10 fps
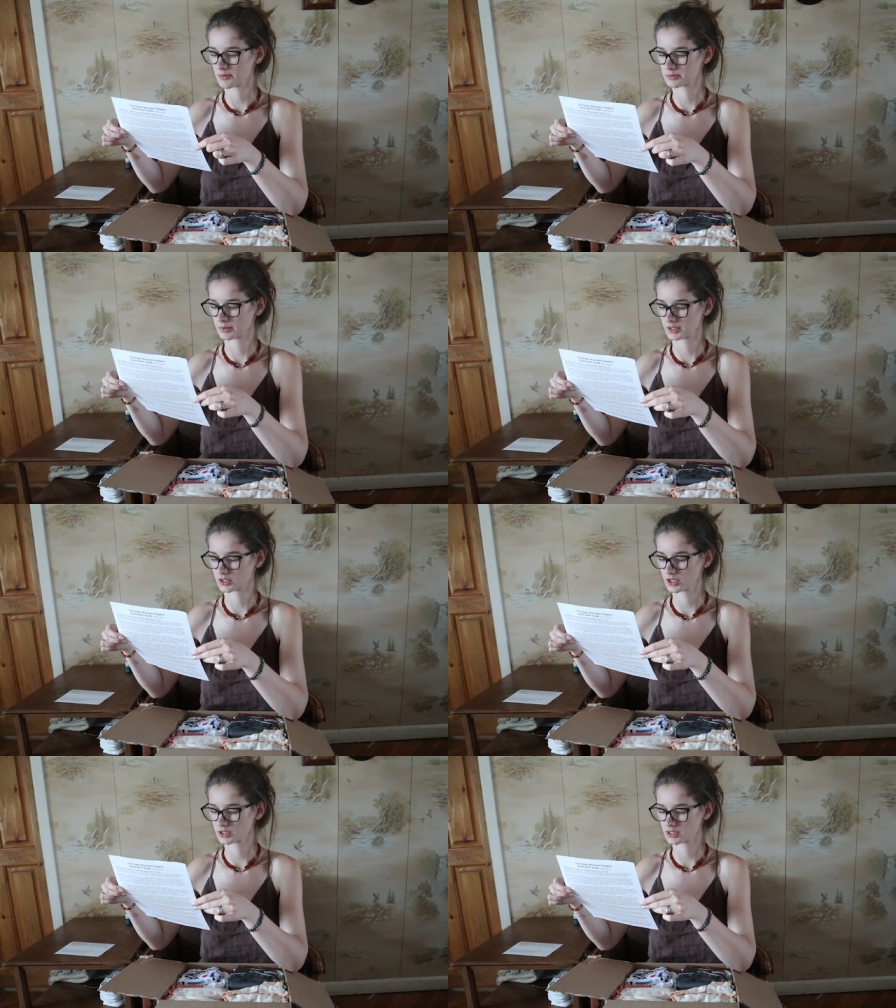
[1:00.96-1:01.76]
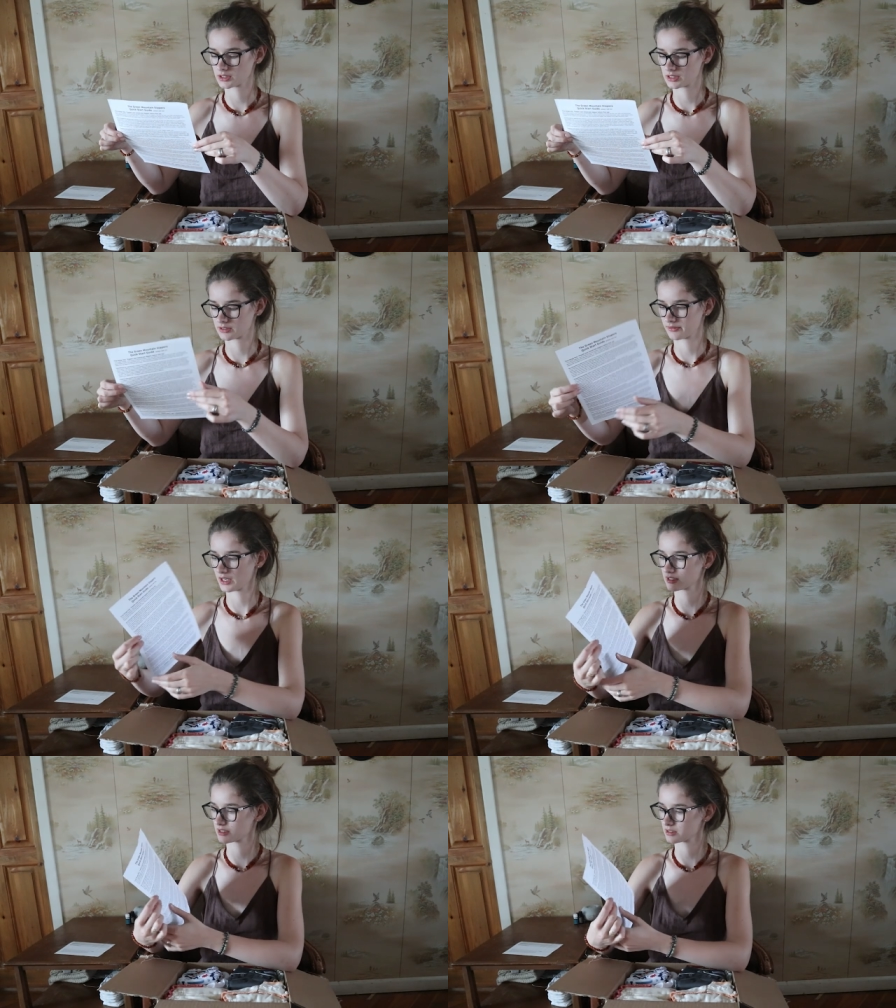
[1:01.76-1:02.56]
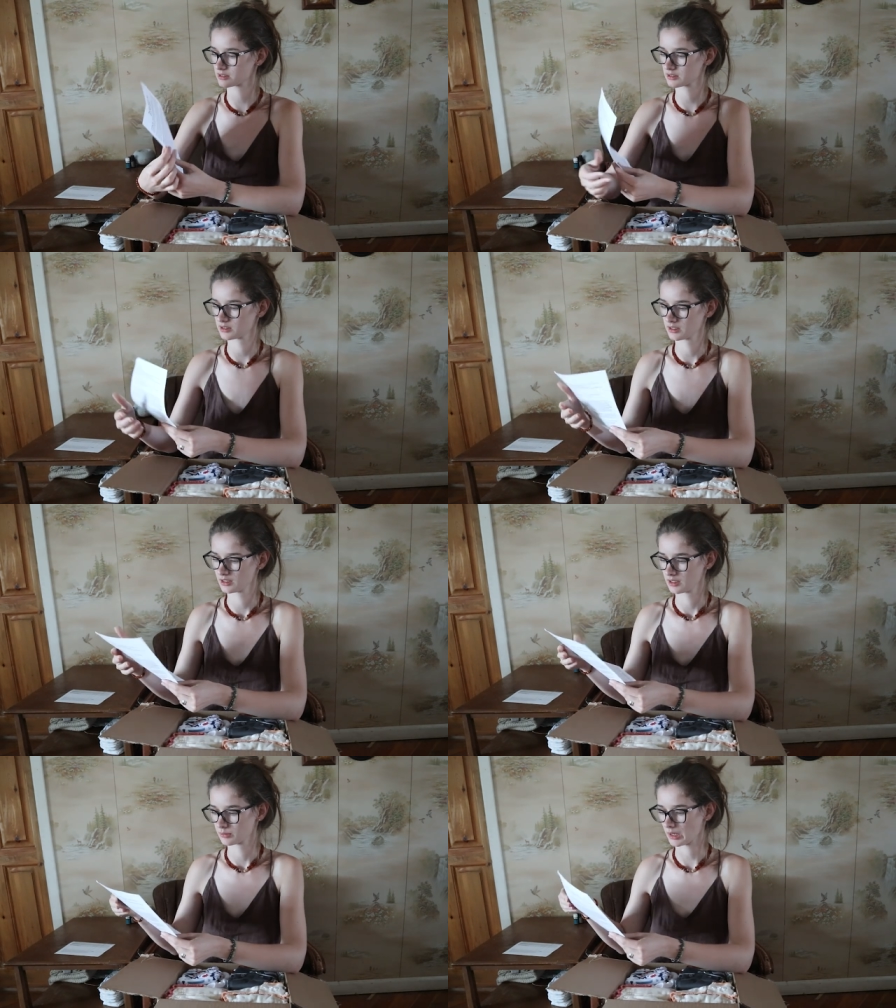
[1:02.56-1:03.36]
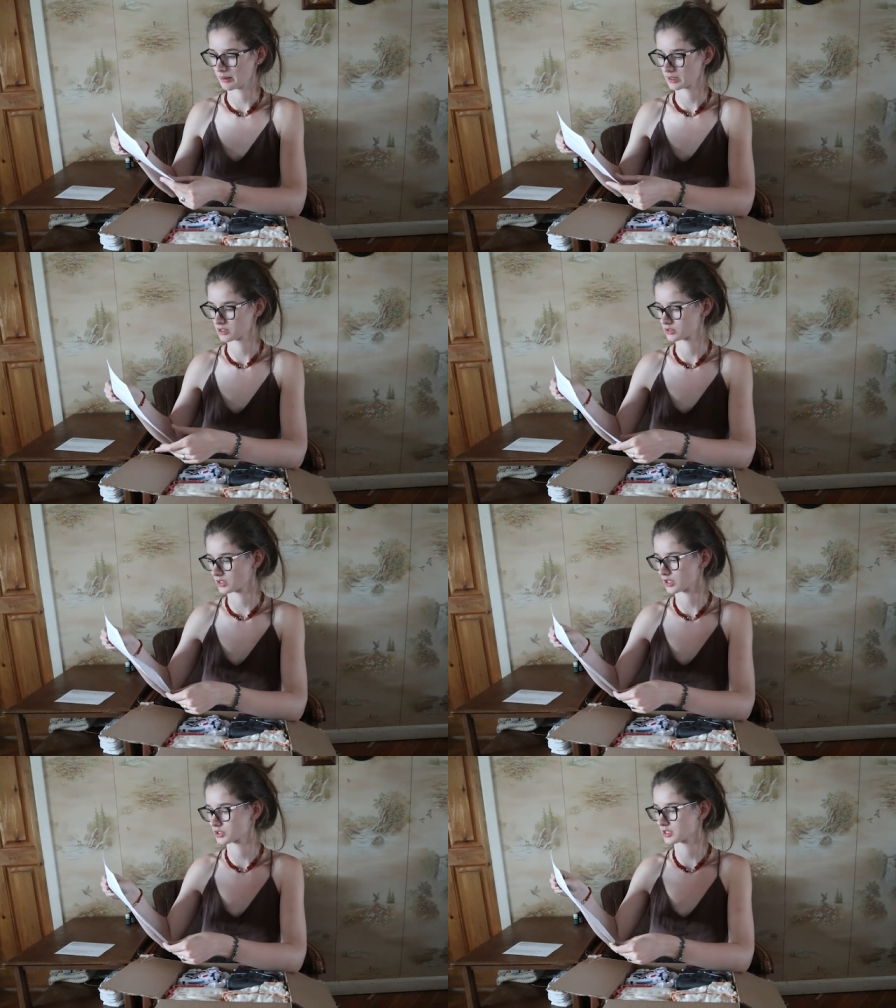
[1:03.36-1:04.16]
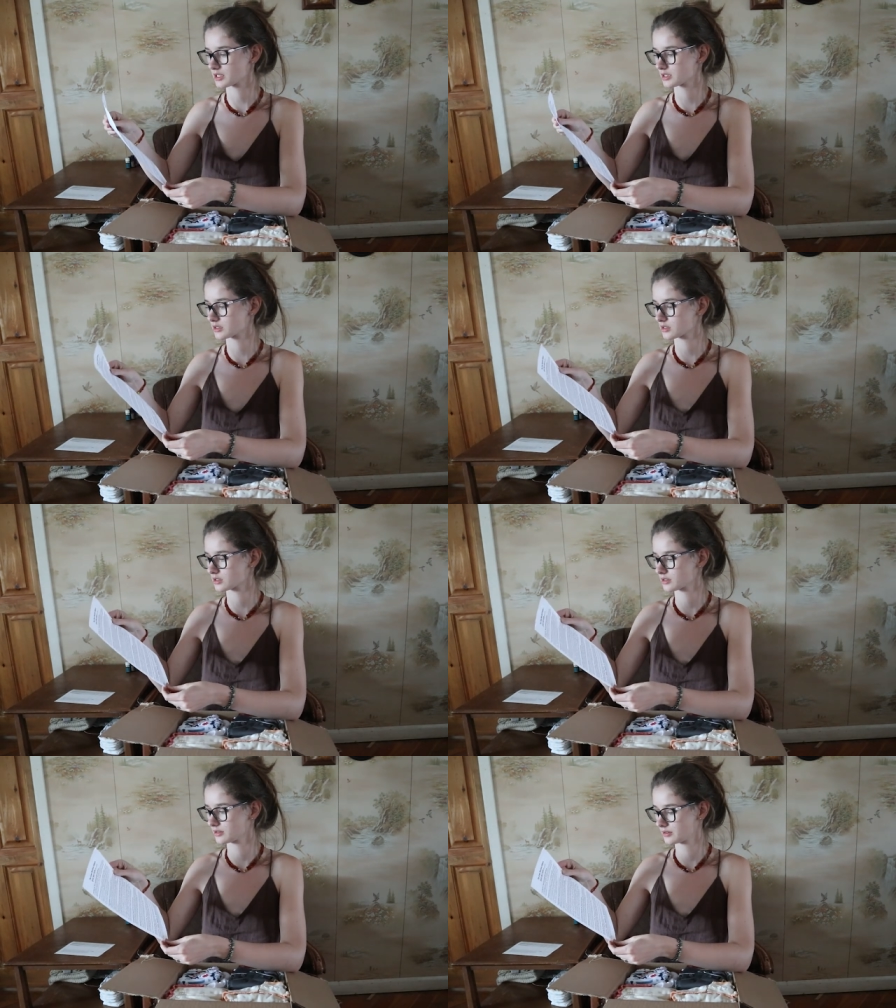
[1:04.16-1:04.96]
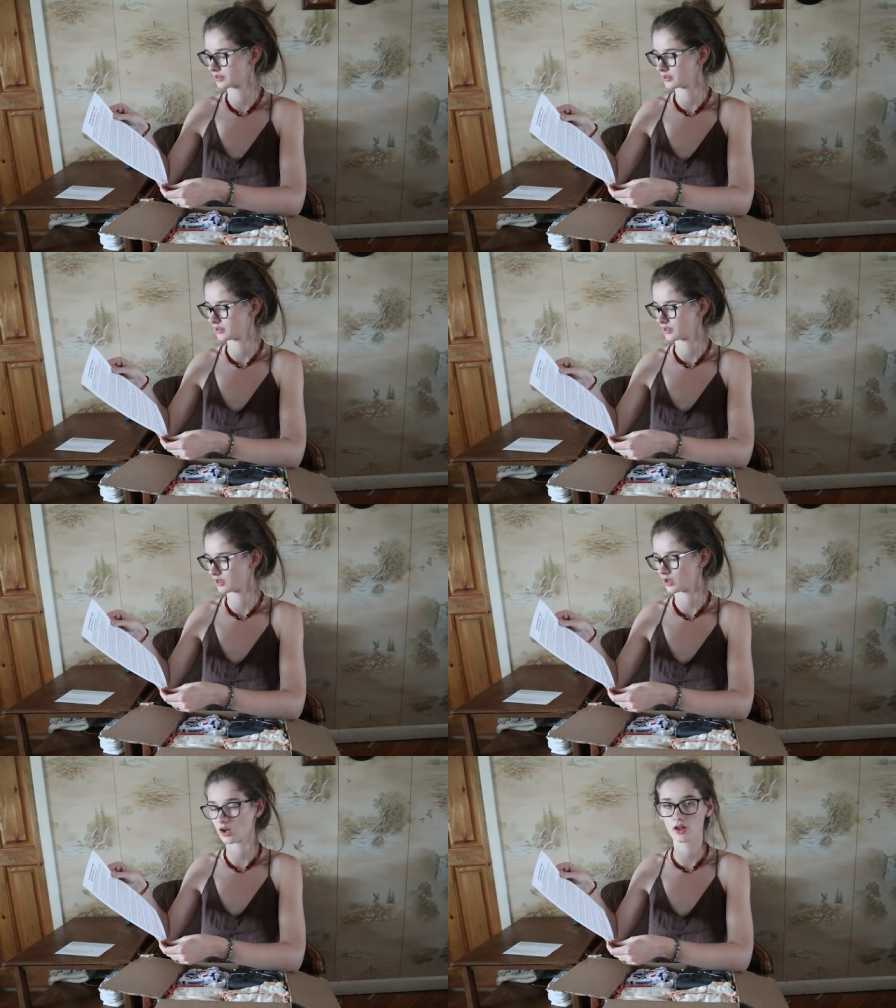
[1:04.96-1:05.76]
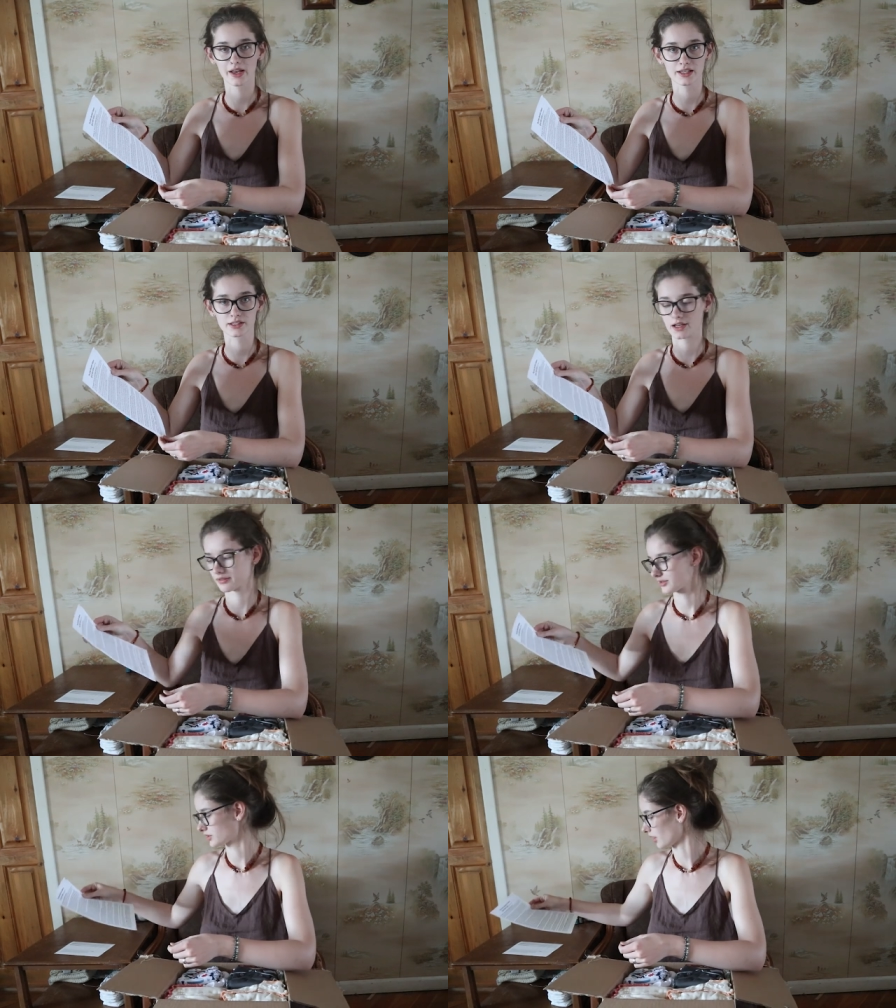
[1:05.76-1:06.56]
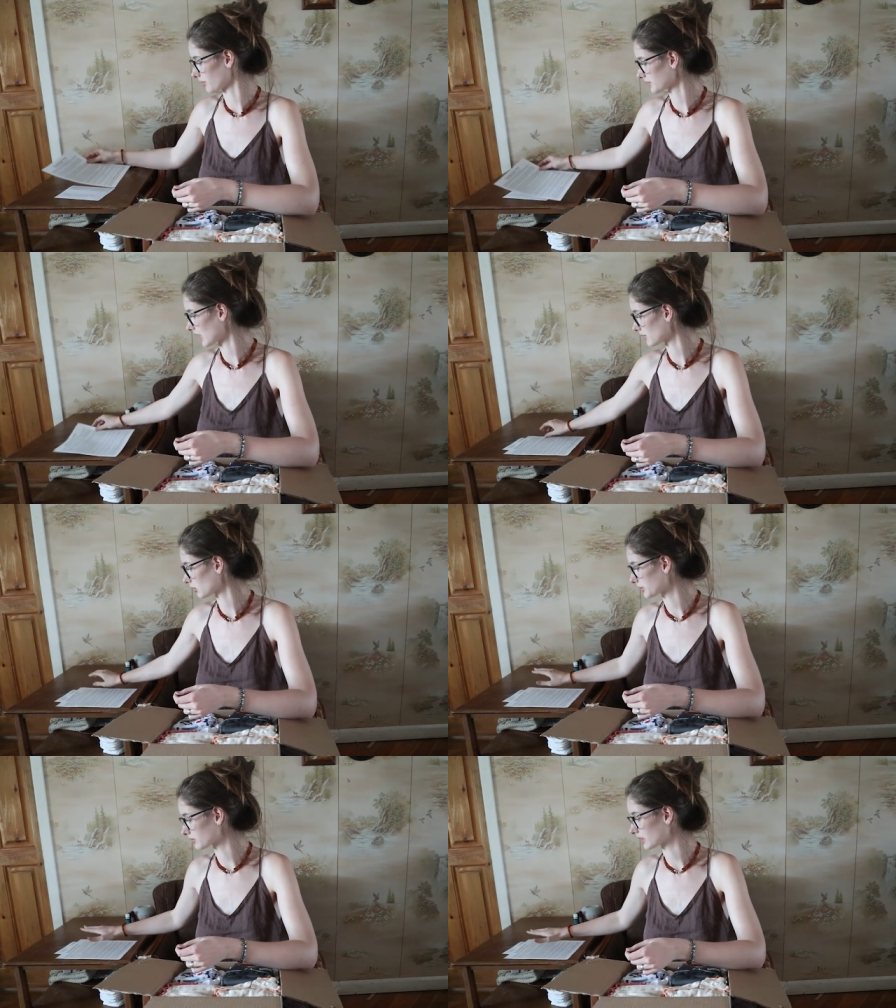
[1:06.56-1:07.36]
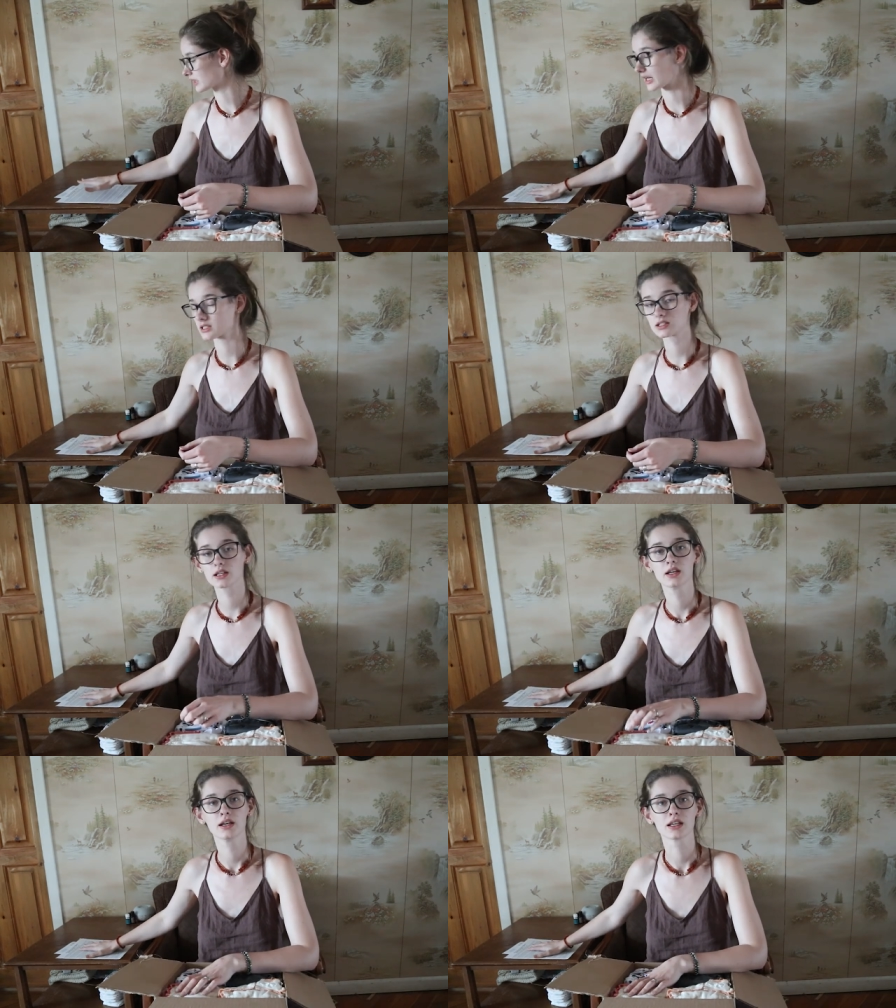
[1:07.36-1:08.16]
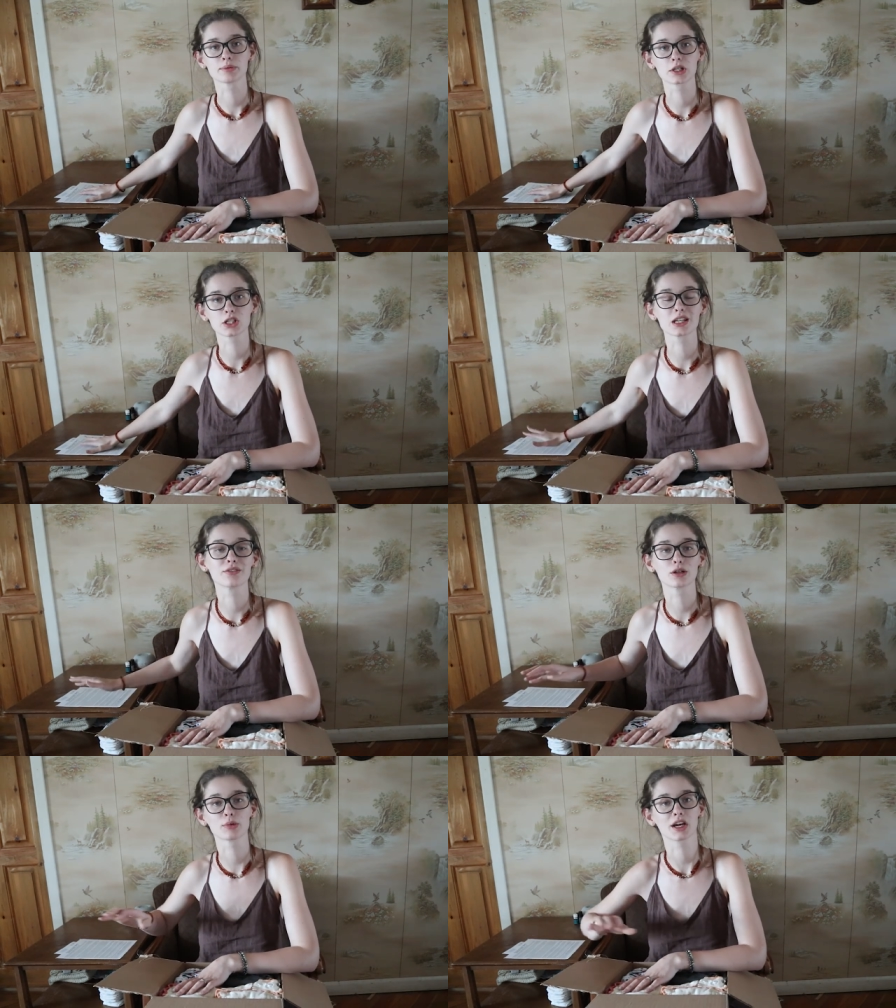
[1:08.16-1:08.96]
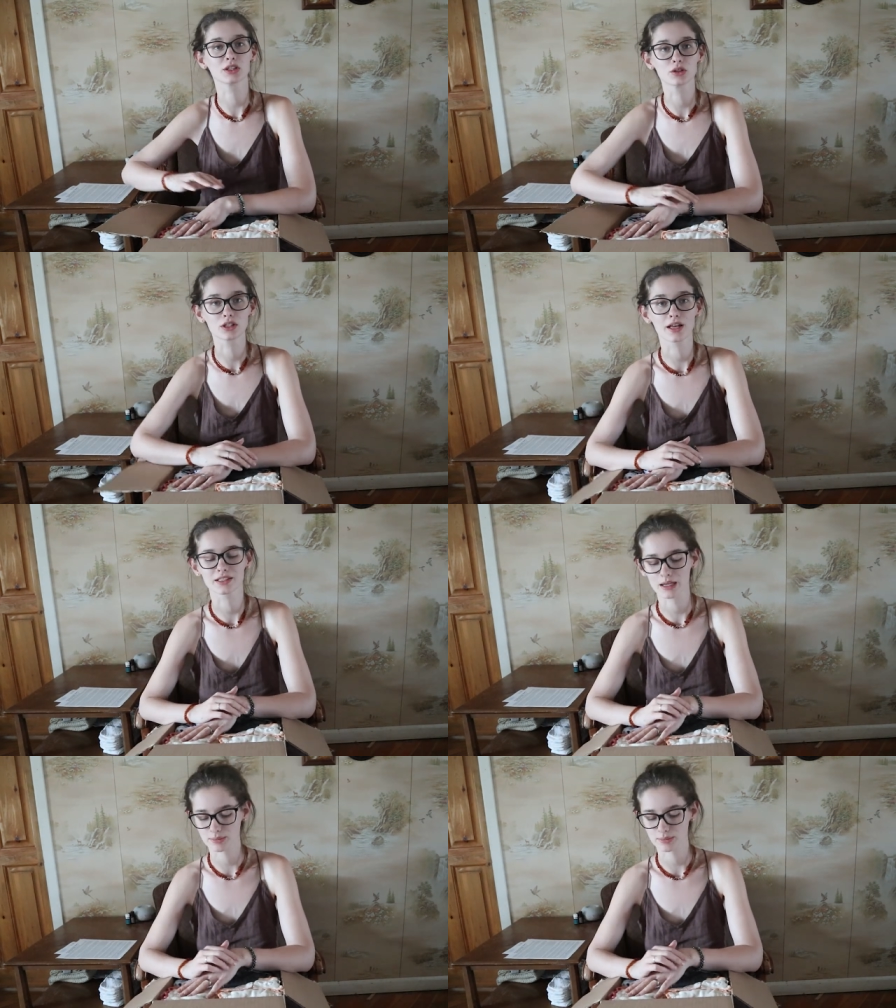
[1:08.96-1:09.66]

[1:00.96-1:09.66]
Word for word: optimal detergents, disinfectants, prepping instructions, all that stuff. So that will be really nice, especially if you're brand new to cloth